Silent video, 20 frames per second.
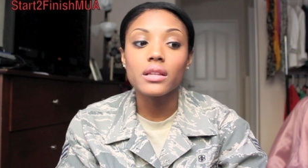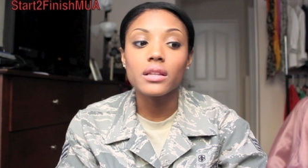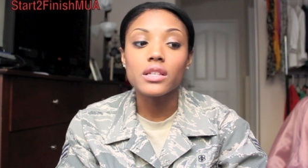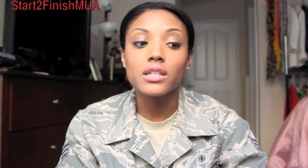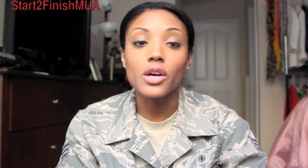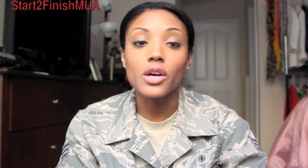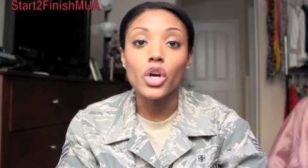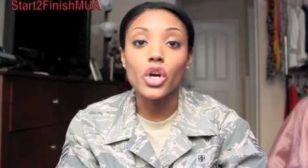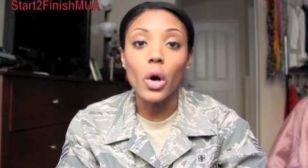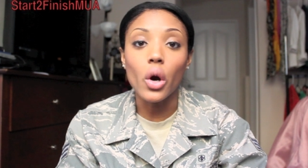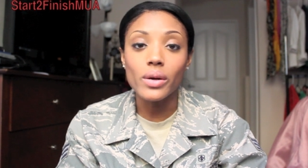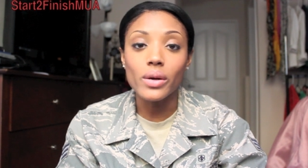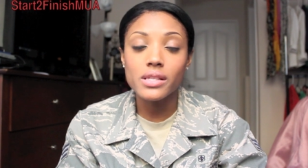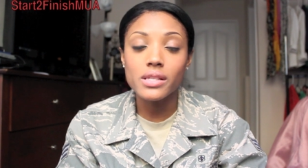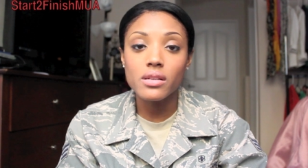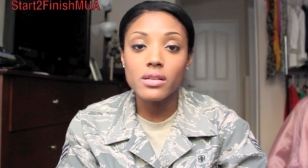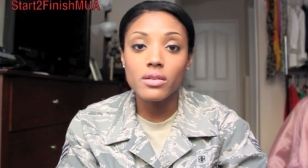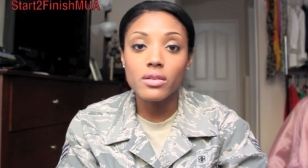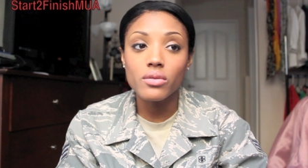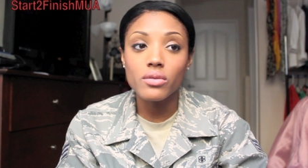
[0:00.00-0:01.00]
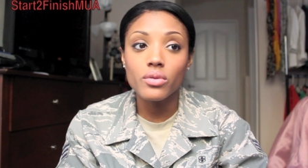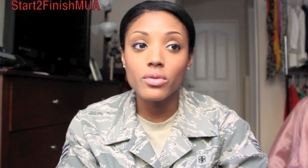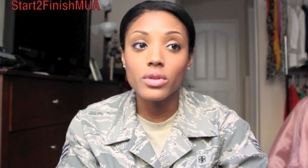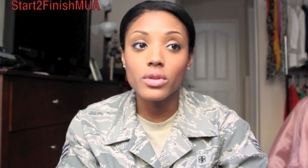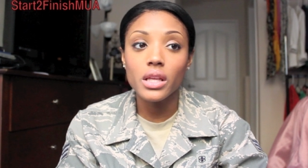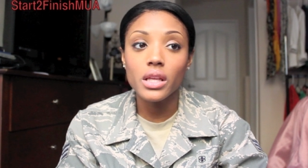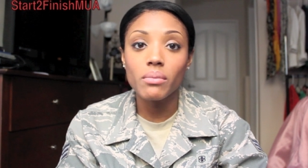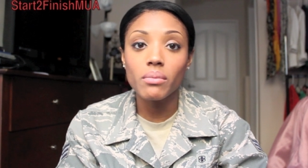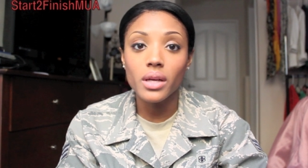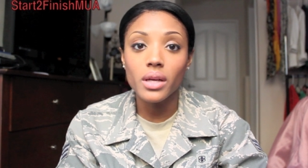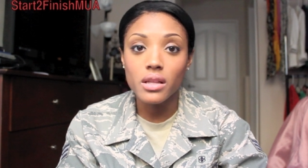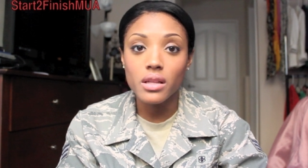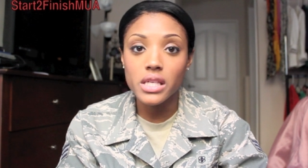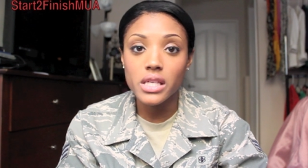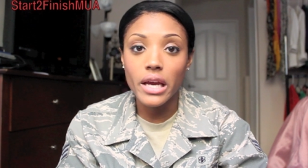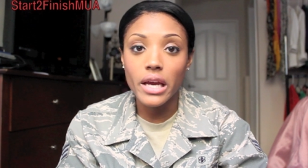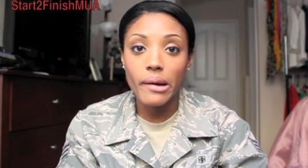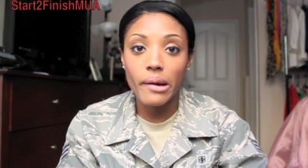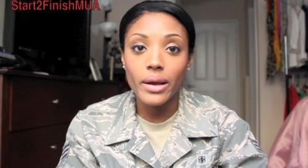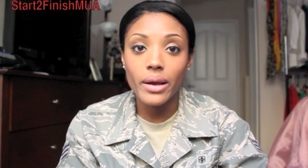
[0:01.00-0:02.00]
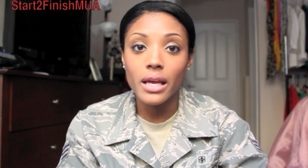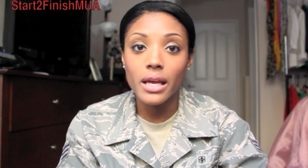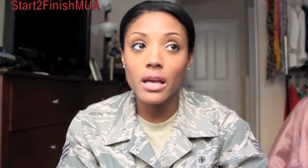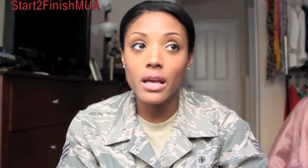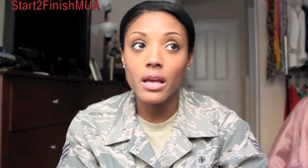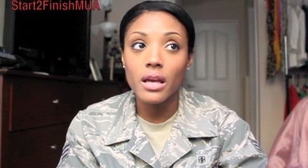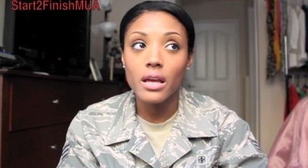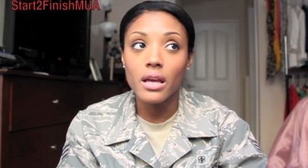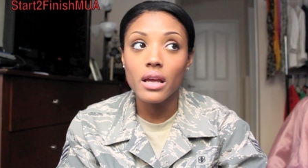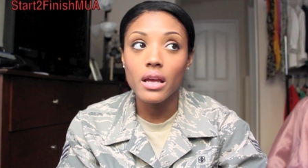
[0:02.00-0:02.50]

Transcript: to go into the military,